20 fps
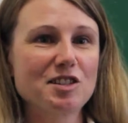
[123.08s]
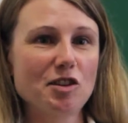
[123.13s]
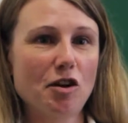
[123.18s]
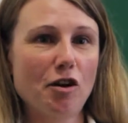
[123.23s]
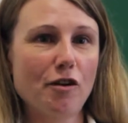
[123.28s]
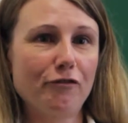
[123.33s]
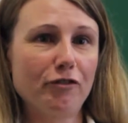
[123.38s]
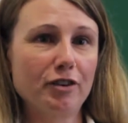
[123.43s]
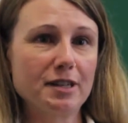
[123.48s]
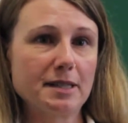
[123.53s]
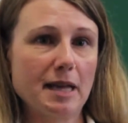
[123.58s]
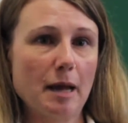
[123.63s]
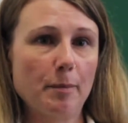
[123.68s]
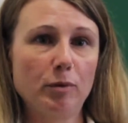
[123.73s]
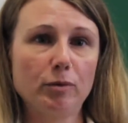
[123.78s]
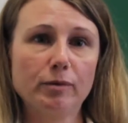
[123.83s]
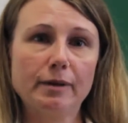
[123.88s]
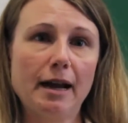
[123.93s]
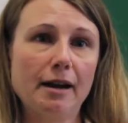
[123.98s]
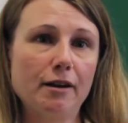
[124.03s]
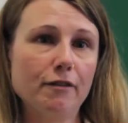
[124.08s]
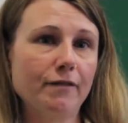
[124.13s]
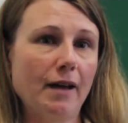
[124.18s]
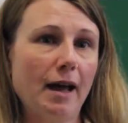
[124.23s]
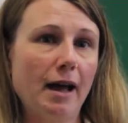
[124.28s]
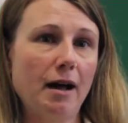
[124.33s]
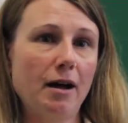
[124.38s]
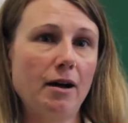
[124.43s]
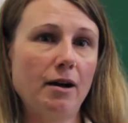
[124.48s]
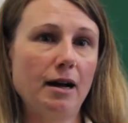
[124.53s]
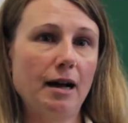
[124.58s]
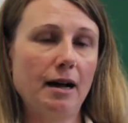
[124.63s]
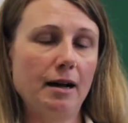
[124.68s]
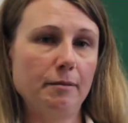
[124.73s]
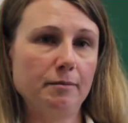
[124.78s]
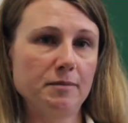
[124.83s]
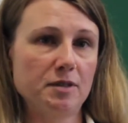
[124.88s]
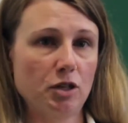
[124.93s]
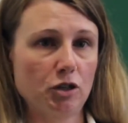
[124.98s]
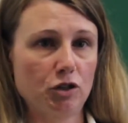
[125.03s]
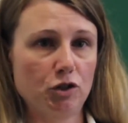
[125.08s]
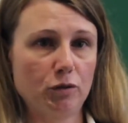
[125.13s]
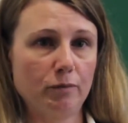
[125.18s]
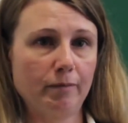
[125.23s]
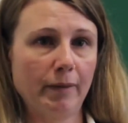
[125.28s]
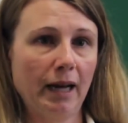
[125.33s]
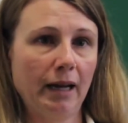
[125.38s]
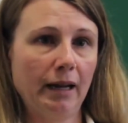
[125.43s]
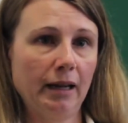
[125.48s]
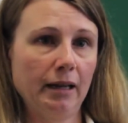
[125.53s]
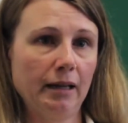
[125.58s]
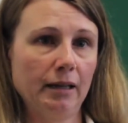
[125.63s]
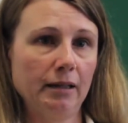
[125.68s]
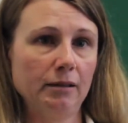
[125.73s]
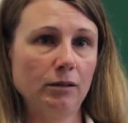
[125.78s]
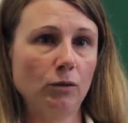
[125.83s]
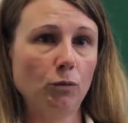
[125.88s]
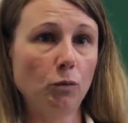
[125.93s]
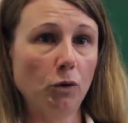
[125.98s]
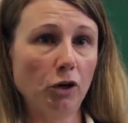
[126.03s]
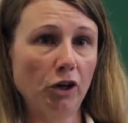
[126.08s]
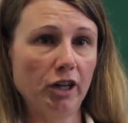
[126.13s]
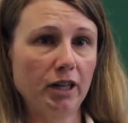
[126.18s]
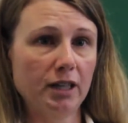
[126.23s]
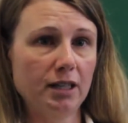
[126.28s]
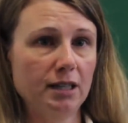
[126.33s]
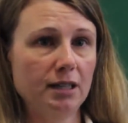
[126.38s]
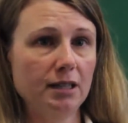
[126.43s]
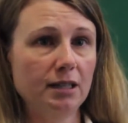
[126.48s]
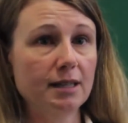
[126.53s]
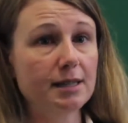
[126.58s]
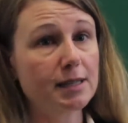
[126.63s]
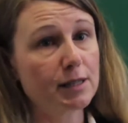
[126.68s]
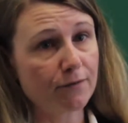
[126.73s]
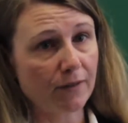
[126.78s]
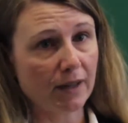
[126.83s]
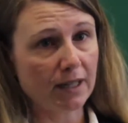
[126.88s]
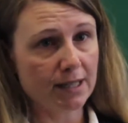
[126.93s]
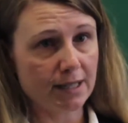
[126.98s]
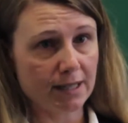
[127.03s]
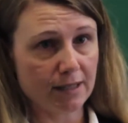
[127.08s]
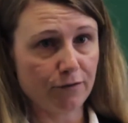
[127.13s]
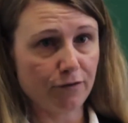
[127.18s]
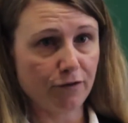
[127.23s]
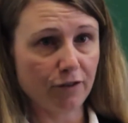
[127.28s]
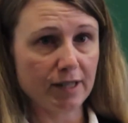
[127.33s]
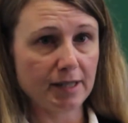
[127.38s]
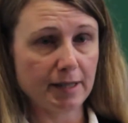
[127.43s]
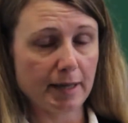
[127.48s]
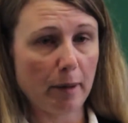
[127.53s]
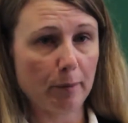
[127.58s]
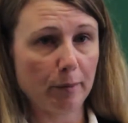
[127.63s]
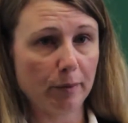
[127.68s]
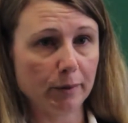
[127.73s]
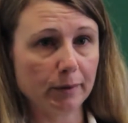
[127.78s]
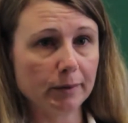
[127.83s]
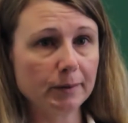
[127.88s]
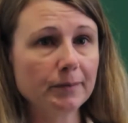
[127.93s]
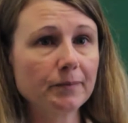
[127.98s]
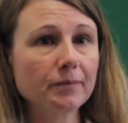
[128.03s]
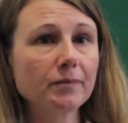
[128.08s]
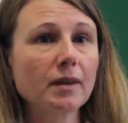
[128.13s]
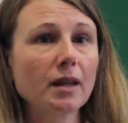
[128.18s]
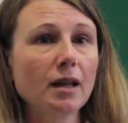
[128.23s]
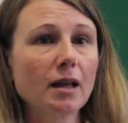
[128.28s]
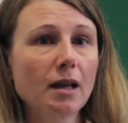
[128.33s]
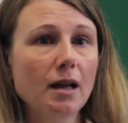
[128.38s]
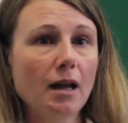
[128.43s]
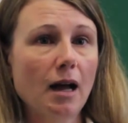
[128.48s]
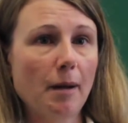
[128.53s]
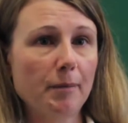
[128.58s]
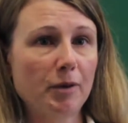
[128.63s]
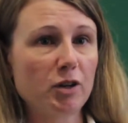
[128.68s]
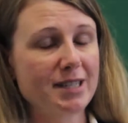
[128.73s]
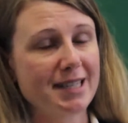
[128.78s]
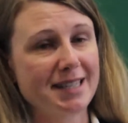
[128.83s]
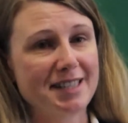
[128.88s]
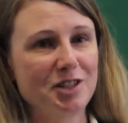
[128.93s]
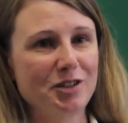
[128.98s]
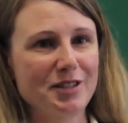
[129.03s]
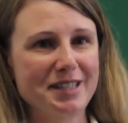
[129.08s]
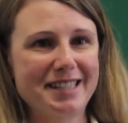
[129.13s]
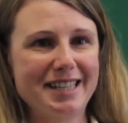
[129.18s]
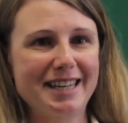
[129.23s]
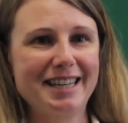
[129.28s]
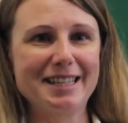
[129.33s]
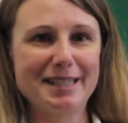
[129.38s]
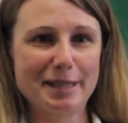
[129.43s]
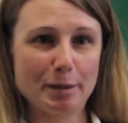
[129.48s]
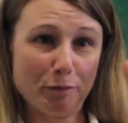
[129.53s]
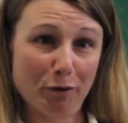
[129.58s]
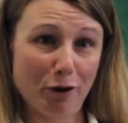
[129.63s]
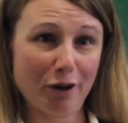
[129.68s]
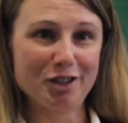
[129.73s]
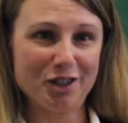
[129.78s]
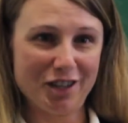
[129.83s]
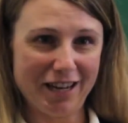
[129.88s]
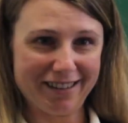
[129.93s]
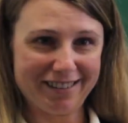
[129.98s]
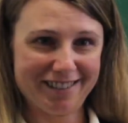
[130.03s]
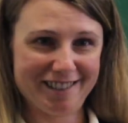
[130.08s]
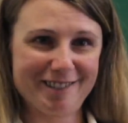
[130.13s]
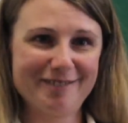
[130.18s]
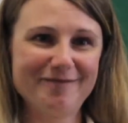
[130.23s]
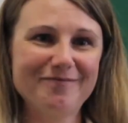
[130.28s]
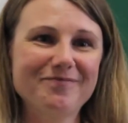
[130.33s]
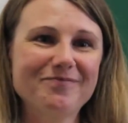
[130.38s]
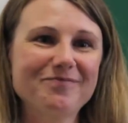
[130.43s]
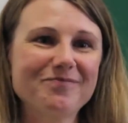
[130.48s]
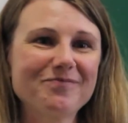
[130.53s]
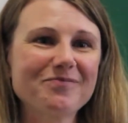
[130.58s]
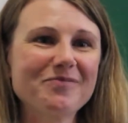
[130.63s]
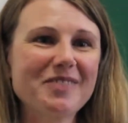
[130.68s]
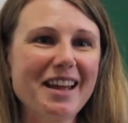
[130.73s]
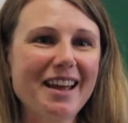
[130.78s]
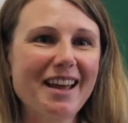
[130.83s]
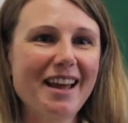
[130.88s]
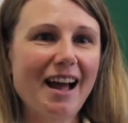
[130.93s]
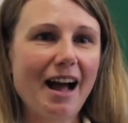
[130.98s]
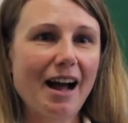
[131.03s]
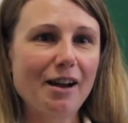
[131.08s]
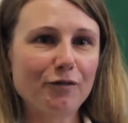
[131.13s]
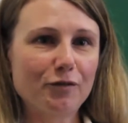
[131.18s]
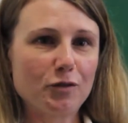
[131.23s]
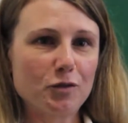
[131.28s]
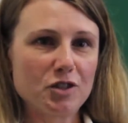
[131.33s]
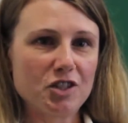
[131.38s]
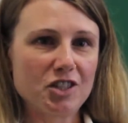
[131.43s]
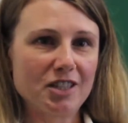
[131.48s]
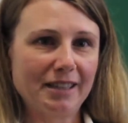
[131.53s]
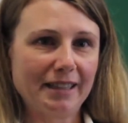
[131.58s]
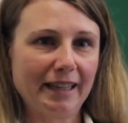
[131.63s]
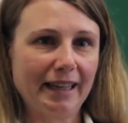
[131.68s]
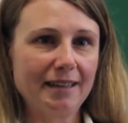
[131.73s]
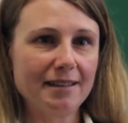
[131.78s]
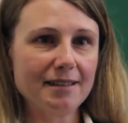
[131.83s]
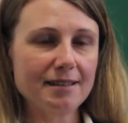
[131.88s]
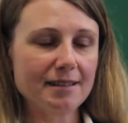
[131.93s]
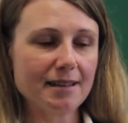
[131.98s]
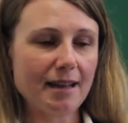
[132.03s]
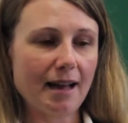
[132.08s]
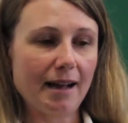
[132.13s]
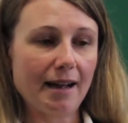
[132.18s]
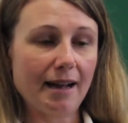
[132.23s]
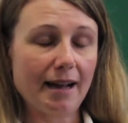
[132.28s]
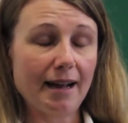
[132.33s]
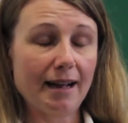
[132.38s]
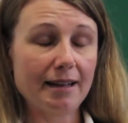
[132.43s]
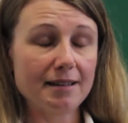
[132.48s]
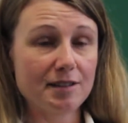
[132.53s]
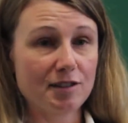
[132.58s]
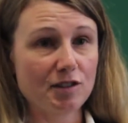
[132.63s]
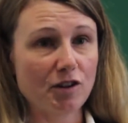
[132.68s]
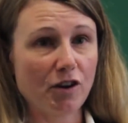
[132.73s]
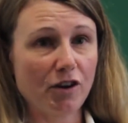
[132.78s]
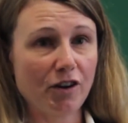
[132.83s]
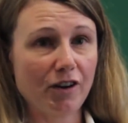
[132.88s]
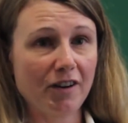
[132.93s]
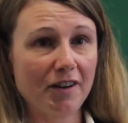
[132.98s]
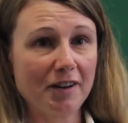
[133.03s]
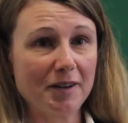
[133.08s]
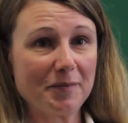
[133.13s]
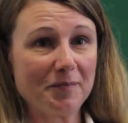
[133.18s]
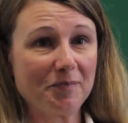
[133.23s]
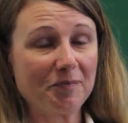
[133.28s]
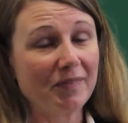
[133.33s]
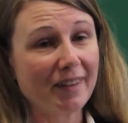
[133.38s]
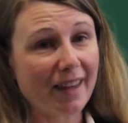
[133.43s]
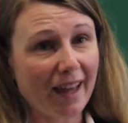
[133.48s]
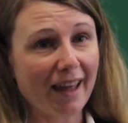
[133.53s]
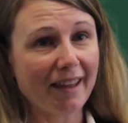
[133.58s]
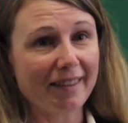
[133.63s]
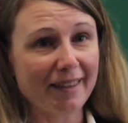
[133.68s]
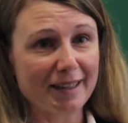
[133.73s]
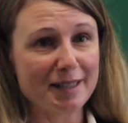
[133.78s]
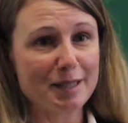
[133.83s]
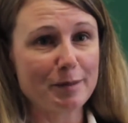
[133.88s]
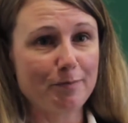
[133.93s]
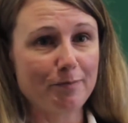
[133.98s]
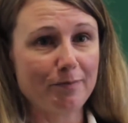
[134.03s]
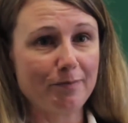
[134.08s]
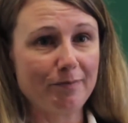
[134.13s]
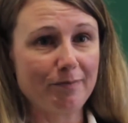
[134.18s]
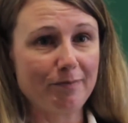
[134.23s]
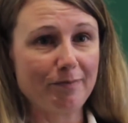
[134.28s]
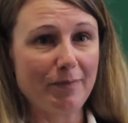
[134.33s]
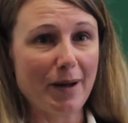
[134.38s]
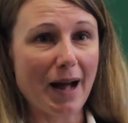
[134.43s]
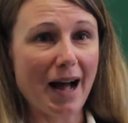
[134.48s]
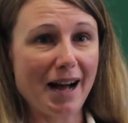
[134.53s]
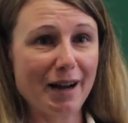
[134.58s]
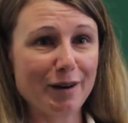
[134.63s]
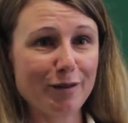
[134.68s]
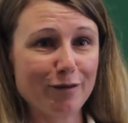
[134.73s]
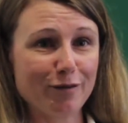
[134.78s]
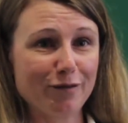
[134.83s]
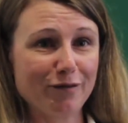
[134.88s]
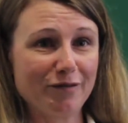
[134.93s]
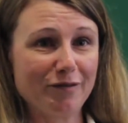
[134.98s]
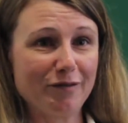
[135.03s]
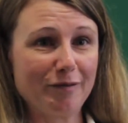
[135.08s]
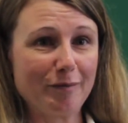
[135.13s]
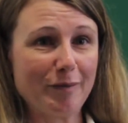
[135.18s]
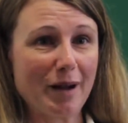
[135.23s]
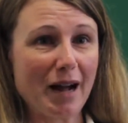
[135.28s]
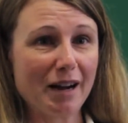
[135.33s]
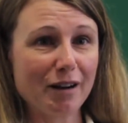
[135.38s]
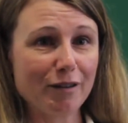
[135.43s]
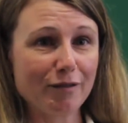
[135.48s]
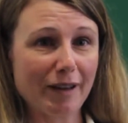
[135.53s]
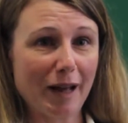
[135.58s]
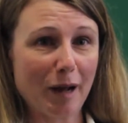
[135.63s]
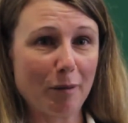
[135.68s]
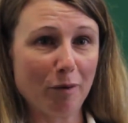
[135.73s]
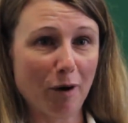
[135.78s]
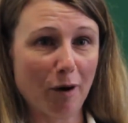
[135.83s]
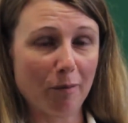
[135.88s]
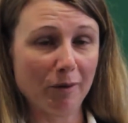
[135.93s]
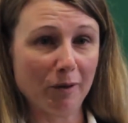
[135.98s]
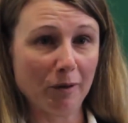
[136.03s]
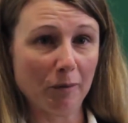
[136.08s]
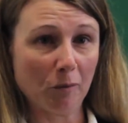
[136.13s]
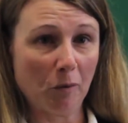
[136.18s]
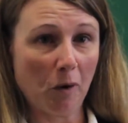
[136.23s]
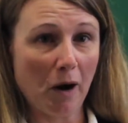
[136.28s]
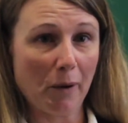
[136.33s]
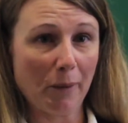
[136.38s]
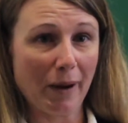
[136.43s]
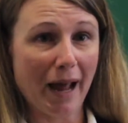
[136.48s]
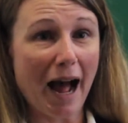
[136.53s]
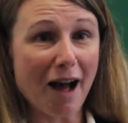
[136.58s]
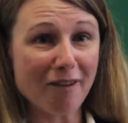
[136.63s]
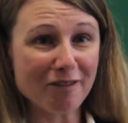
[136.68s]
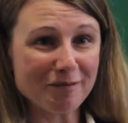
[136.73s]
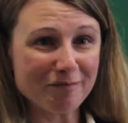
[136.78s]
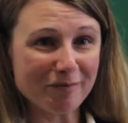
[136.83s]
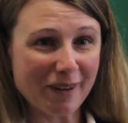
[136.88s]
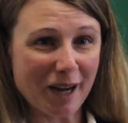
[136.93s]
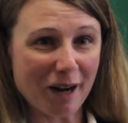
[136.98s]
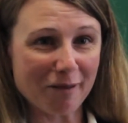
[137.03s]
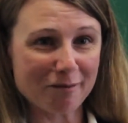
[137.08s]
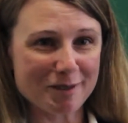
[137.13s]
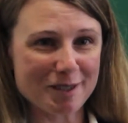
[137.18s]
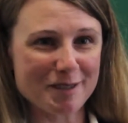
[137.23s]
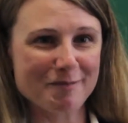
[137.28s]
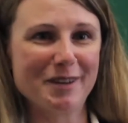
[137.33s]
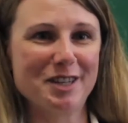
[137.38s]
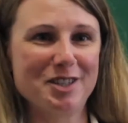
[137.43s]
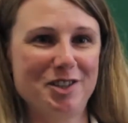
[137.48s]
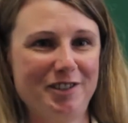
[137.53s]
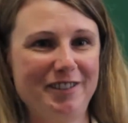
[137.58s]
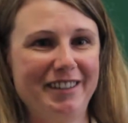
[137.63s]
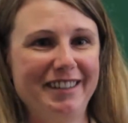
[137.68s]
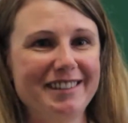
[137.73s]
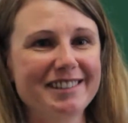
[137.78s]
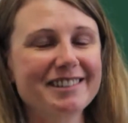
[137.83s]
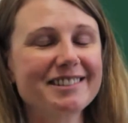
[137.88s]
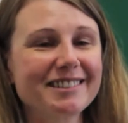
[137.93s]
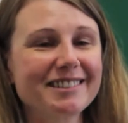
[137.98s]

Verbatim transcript: So, for example, none of our um, social media work is funded, for example, because mm. um, it's not seen as a project. Wow. Unfortunately, uh, so yeah, that's part of part of our problem. Why we haven't been able to measure it.